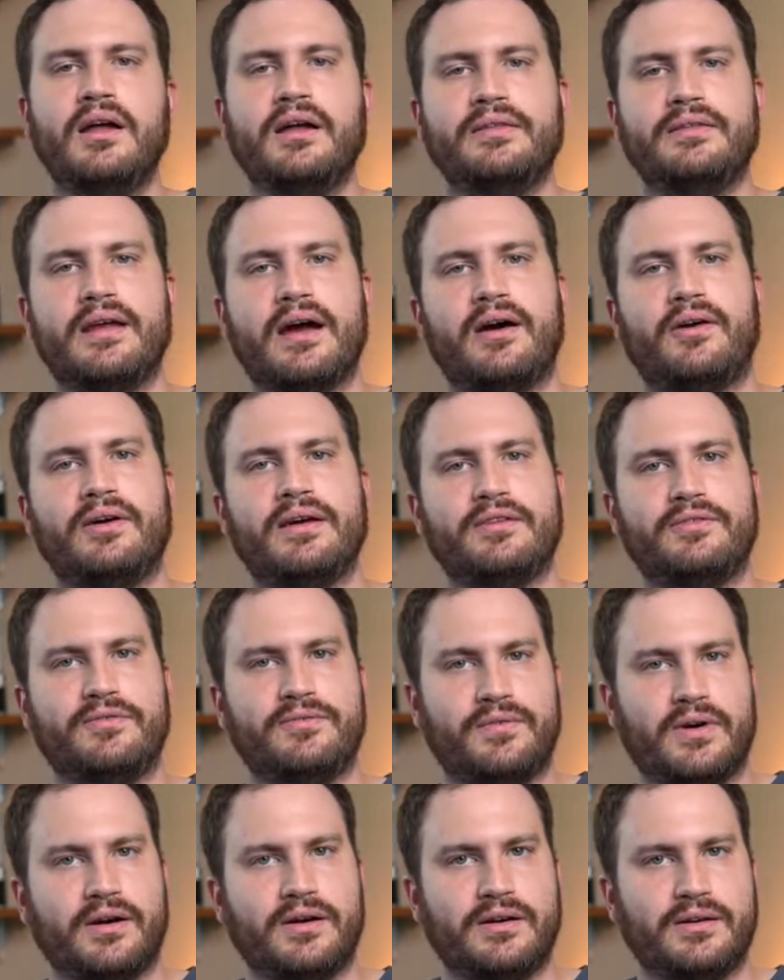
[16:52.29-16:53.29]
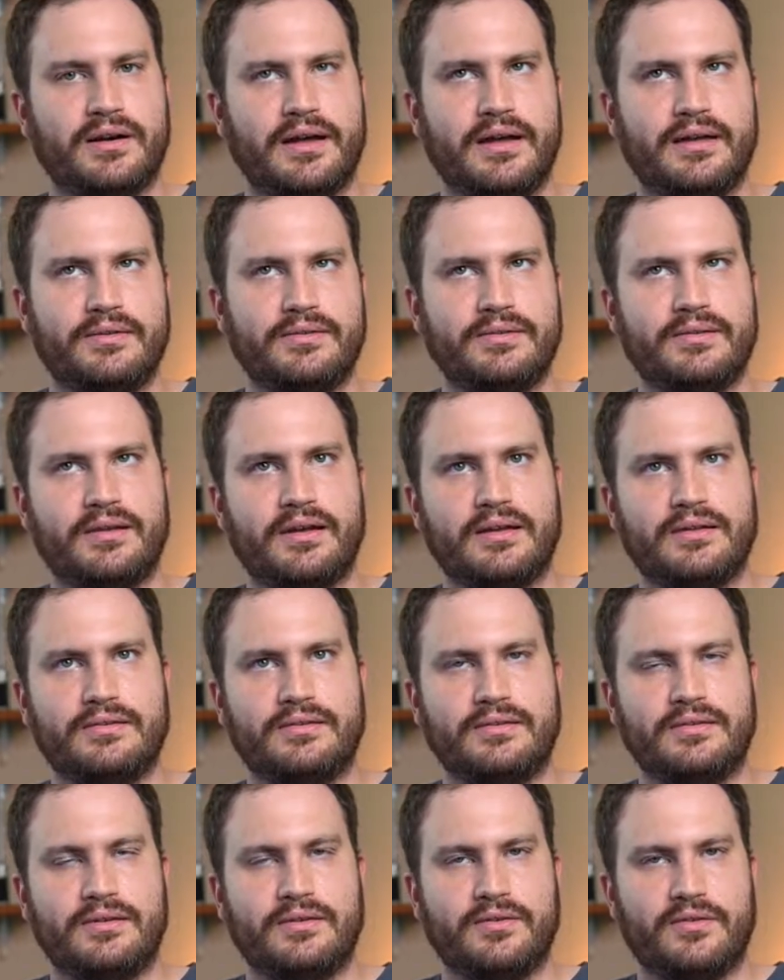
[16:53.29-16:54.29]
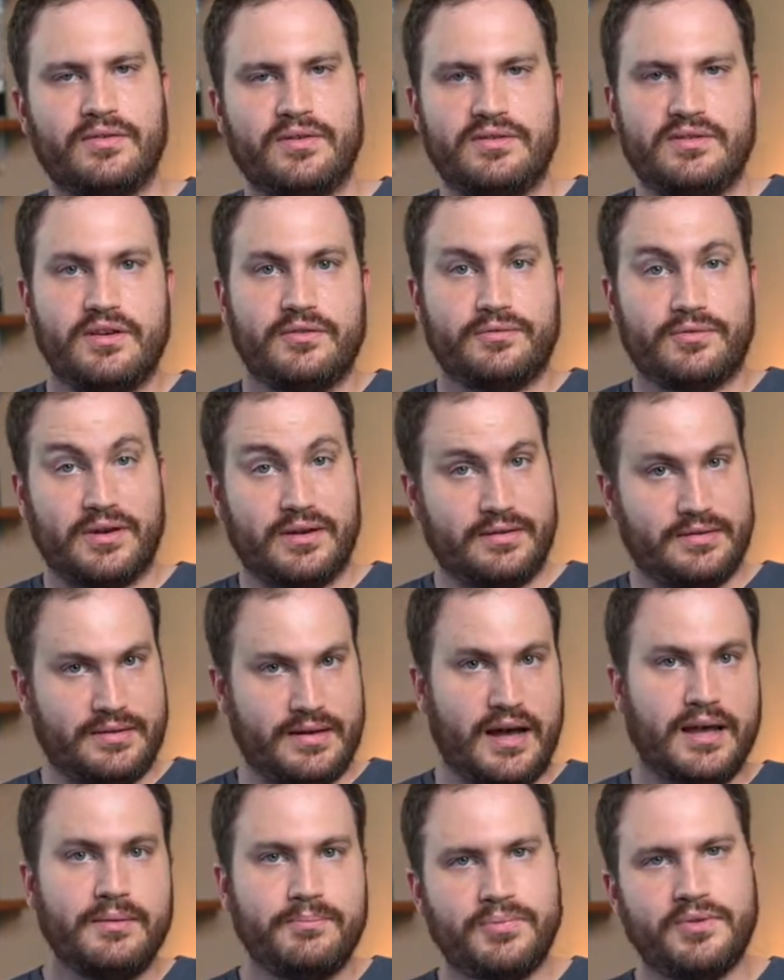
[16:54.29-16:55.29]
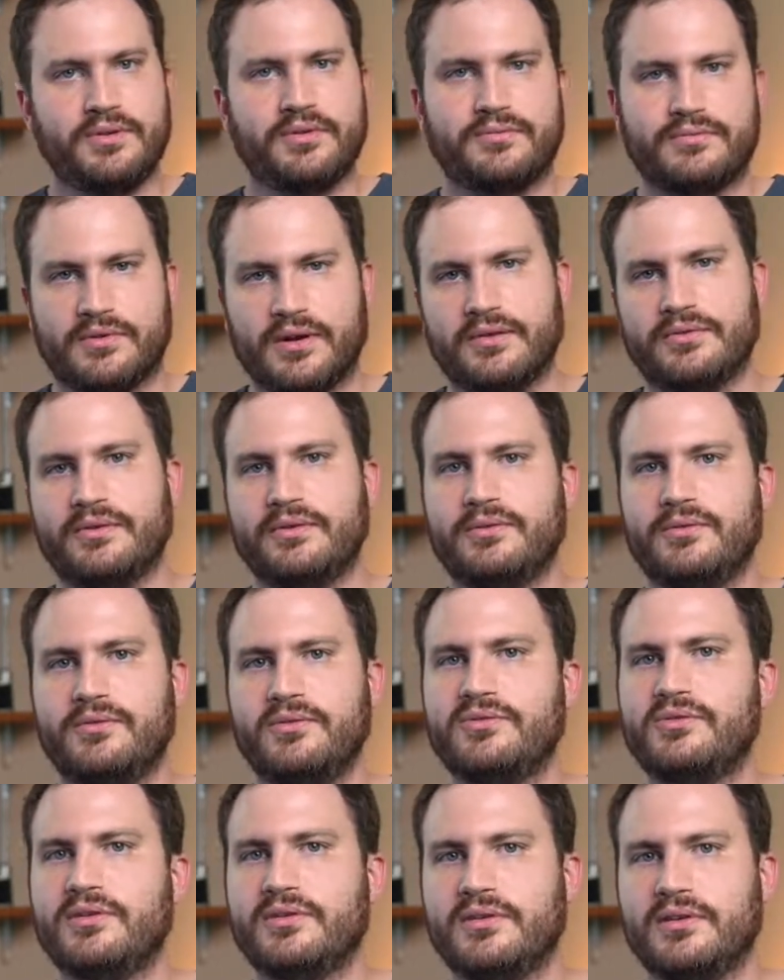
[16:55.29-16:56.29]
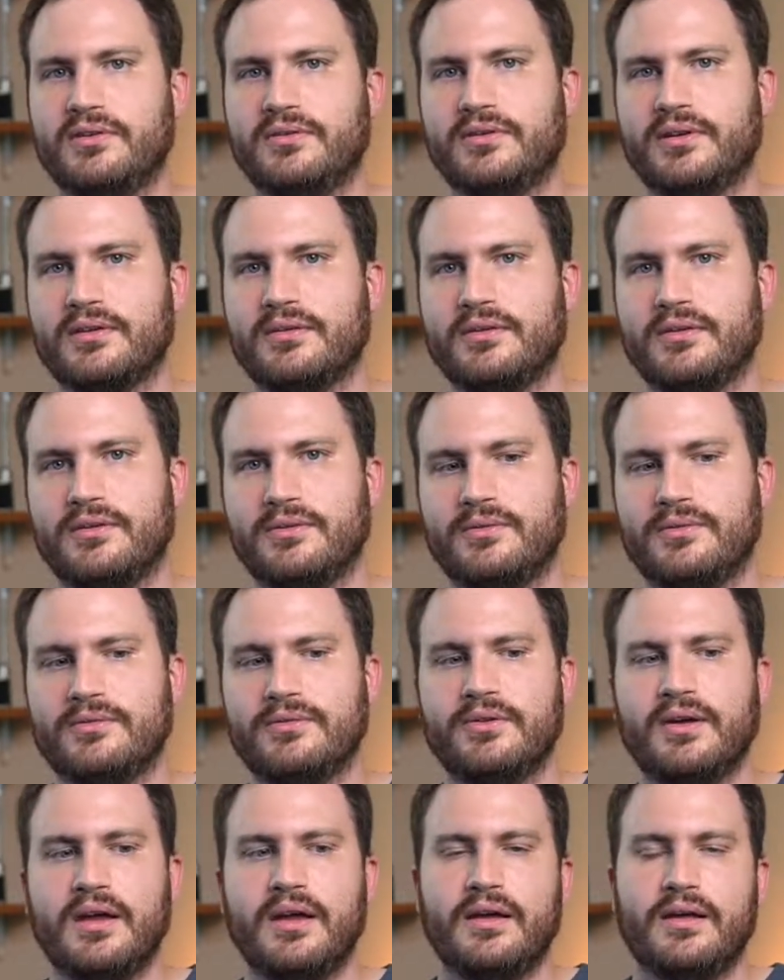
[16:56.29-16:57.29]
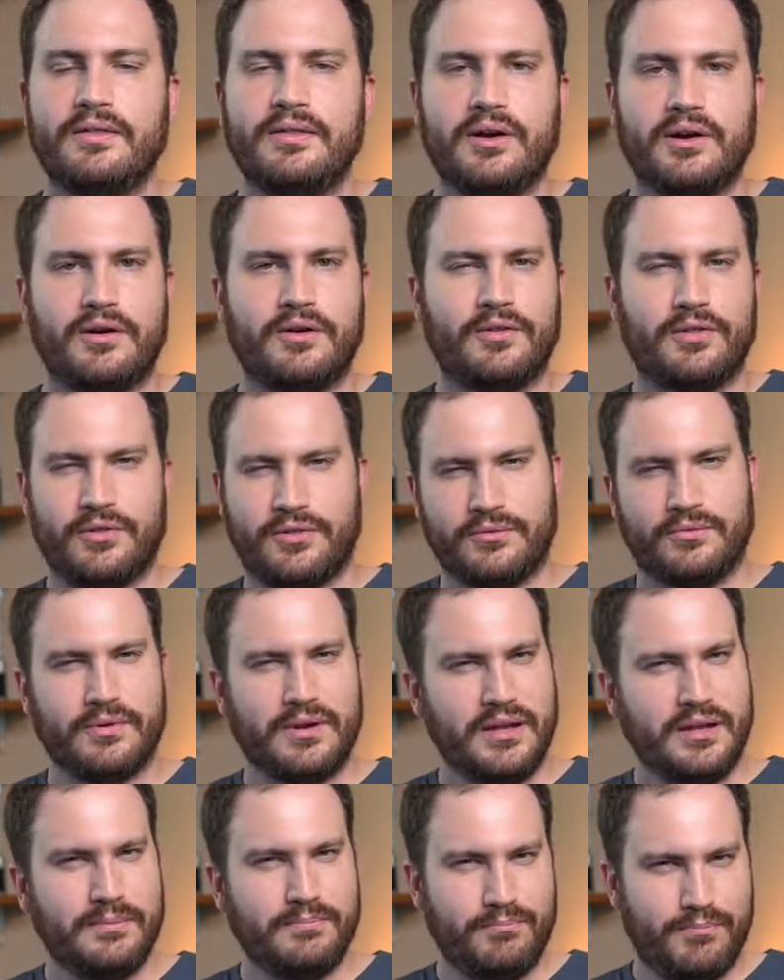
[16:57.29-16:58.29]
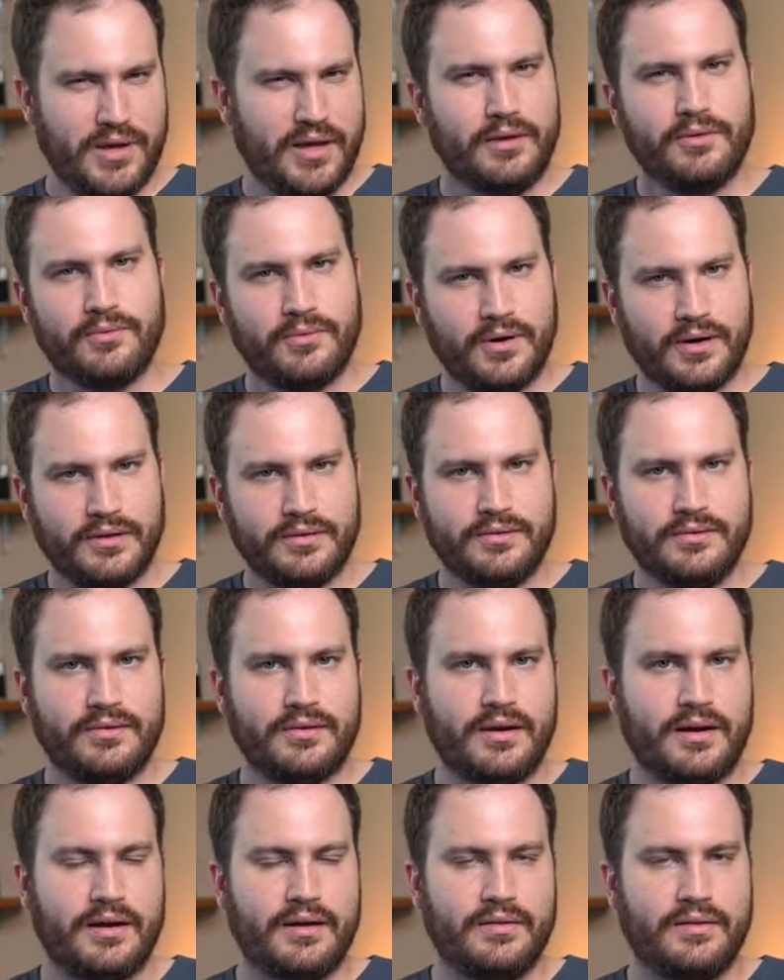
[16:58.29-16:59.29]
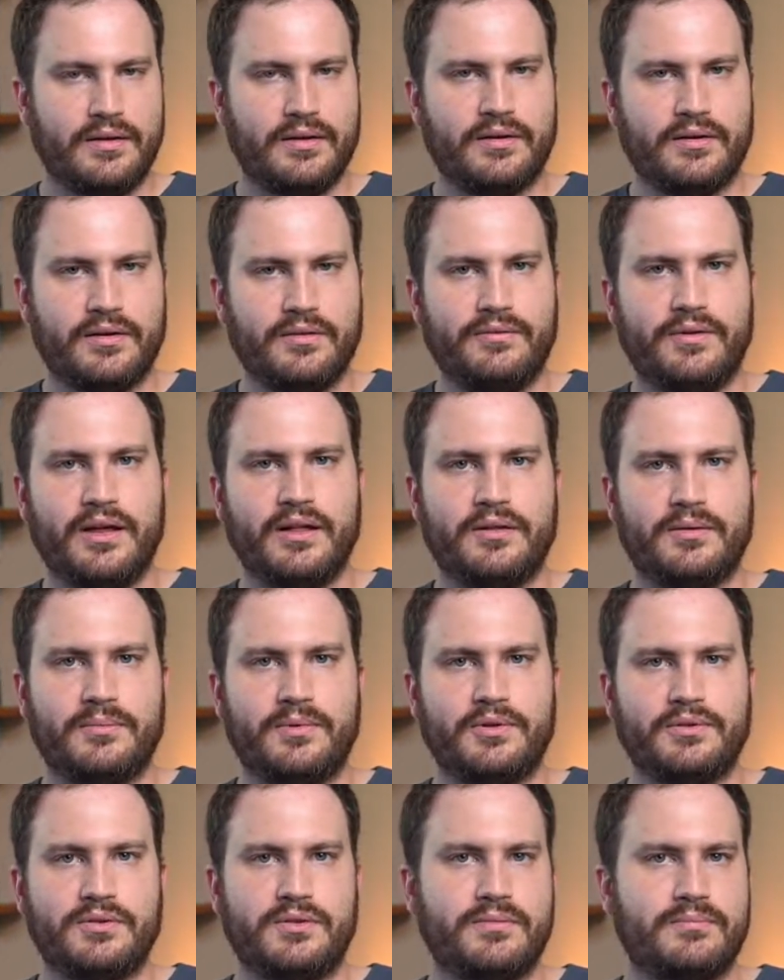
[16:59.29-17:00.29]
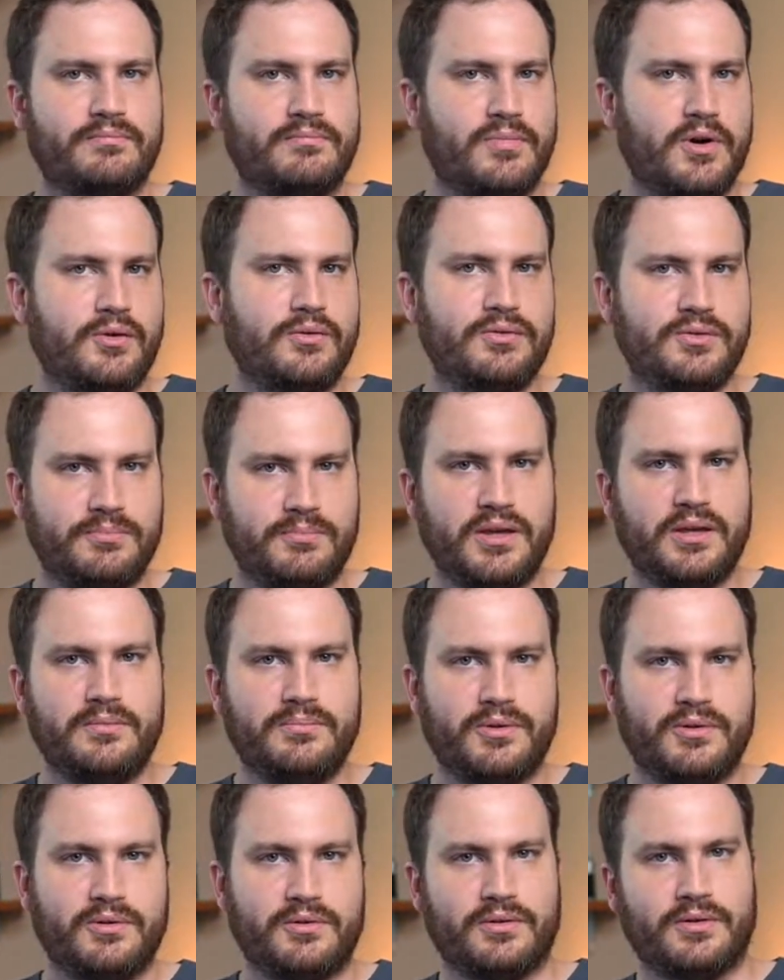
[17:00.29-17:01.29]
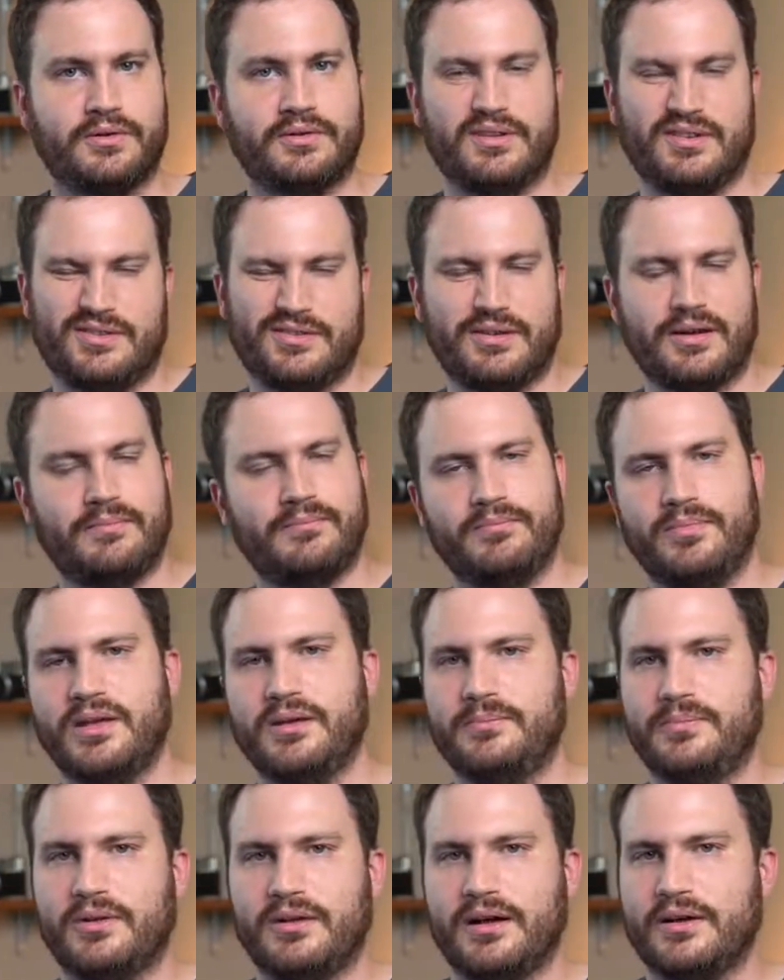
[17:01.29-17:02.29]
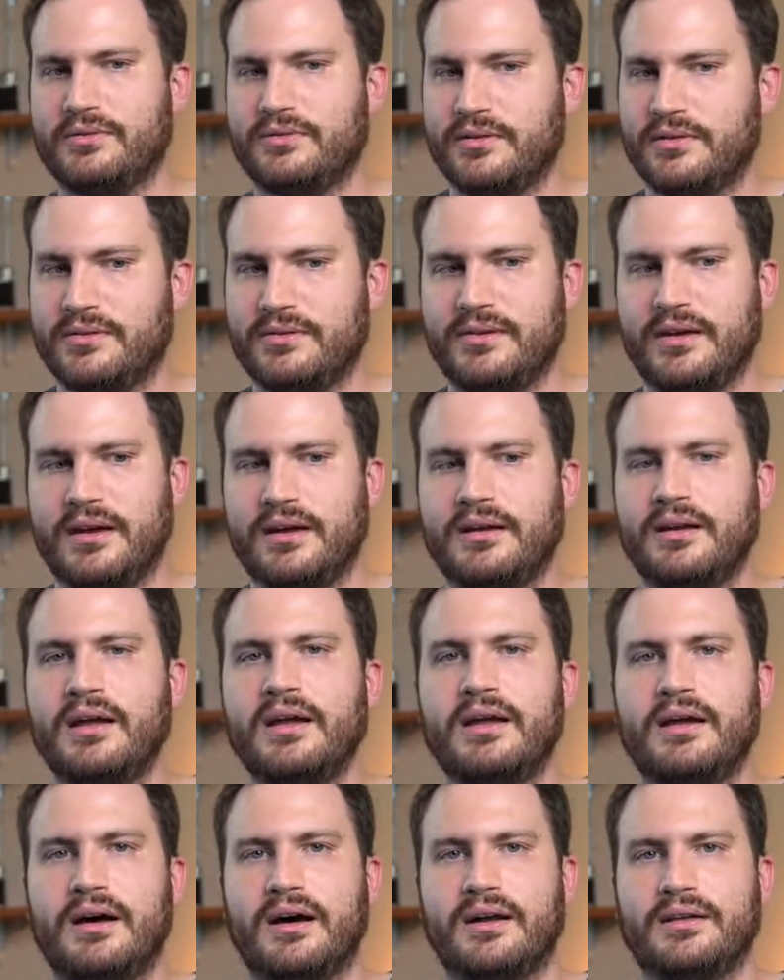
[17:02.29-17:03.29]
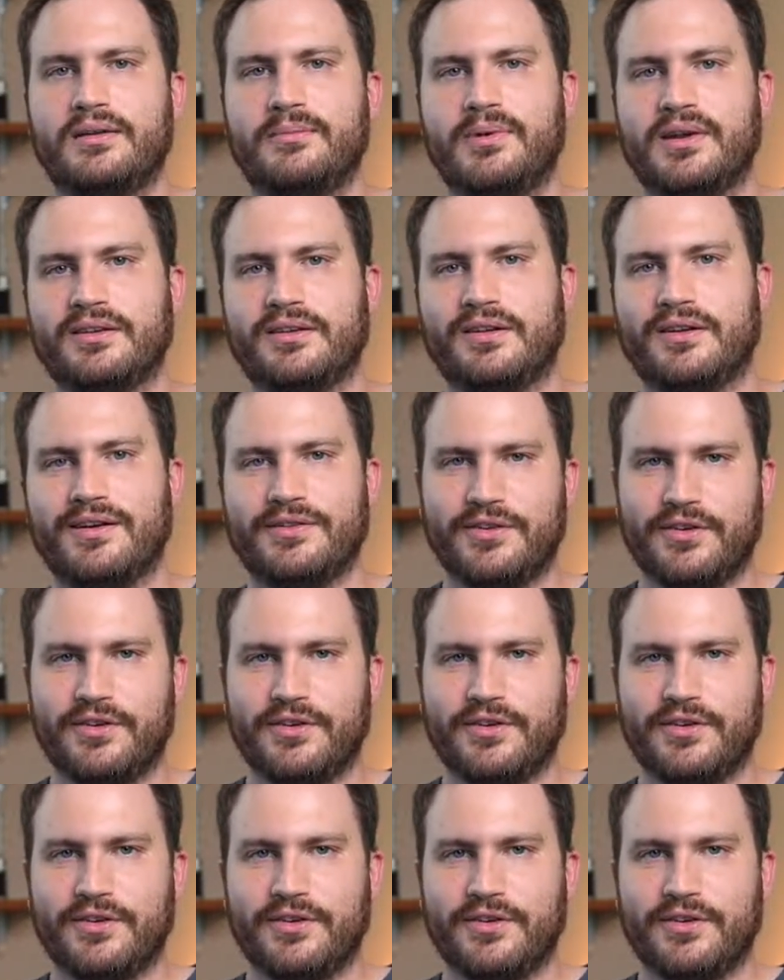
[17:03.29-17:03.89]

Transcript: Now, as far as the different types of resolution you can use, there are three big ones that are available to most people, or to some people, I should say, depending on your